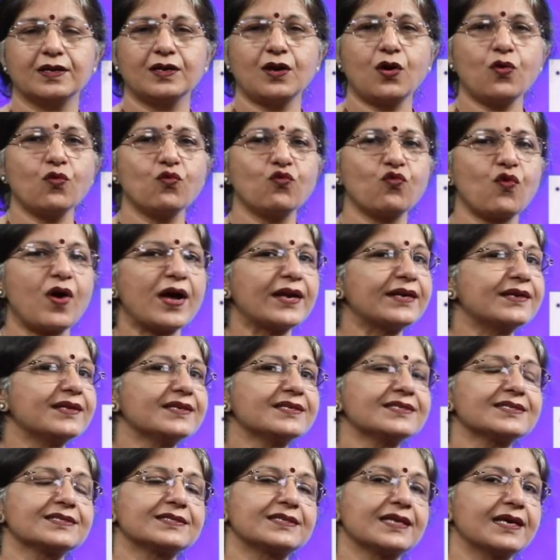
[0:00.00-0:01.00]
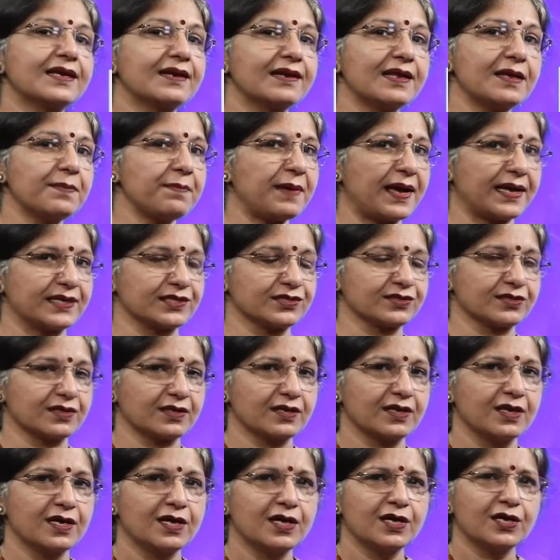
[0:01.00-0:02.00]
Now what is degree measure?
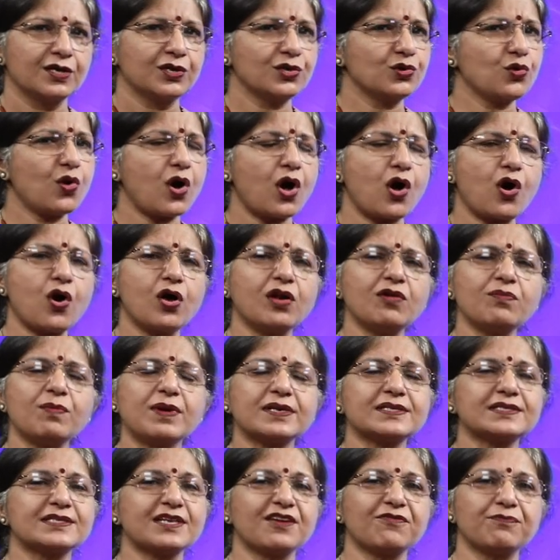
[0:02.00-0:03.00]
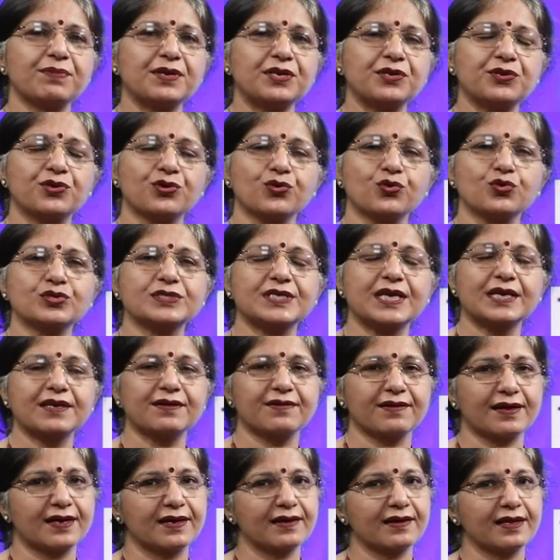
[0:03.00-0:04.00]
You all must have been using
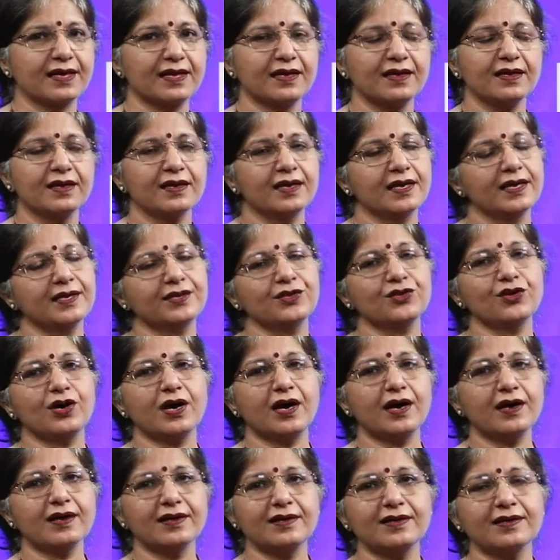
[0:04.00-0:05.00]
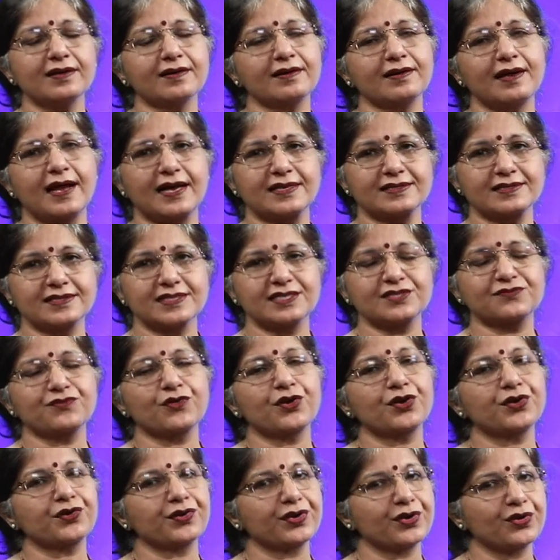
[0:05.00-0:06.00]
degree in your earlier classes
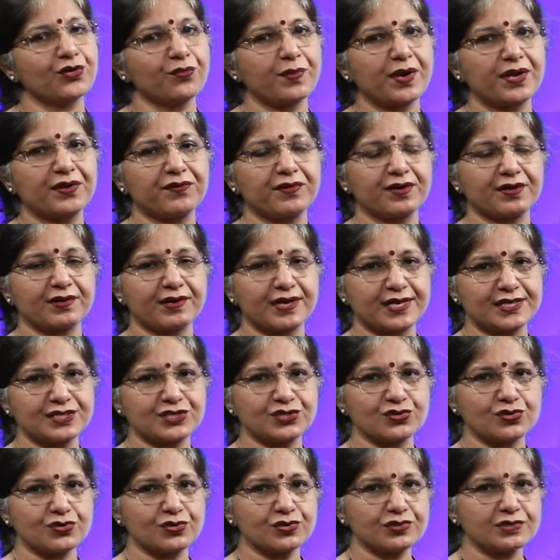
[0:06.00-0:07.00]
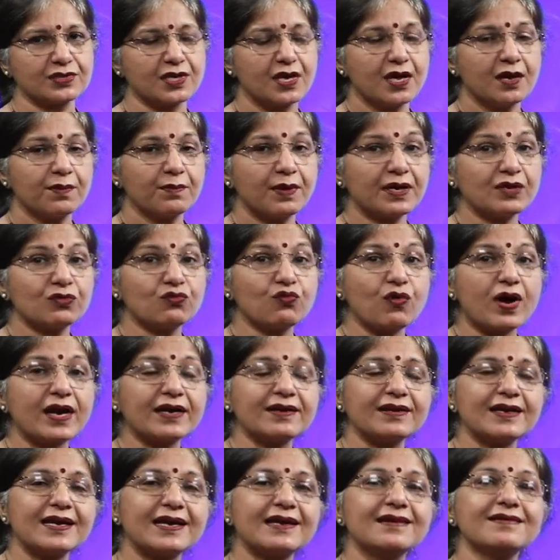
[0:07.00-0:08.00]
for trigonometric ratios but what
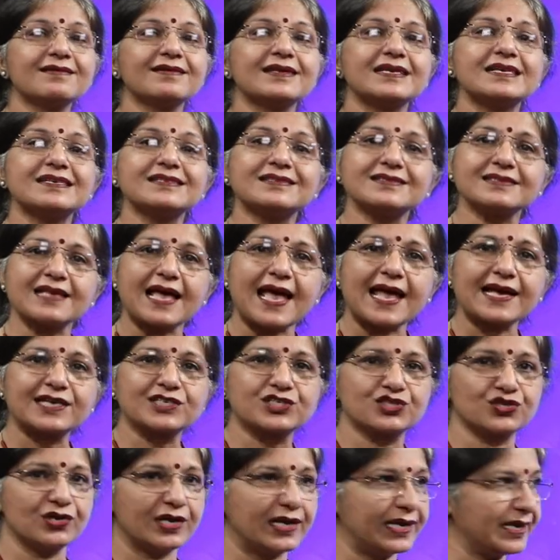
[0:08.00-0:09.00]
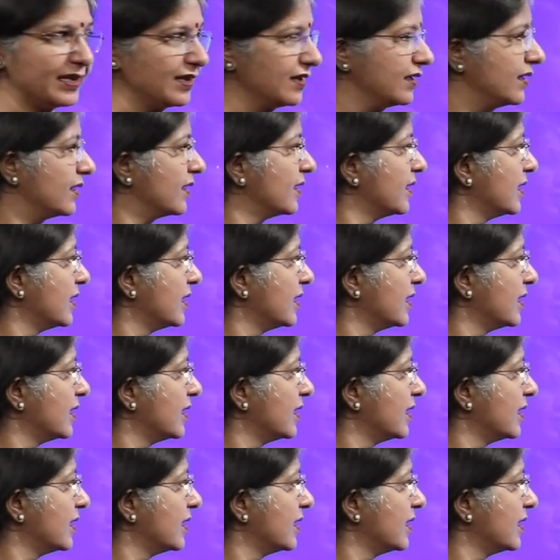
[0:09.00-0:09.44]
it is actually?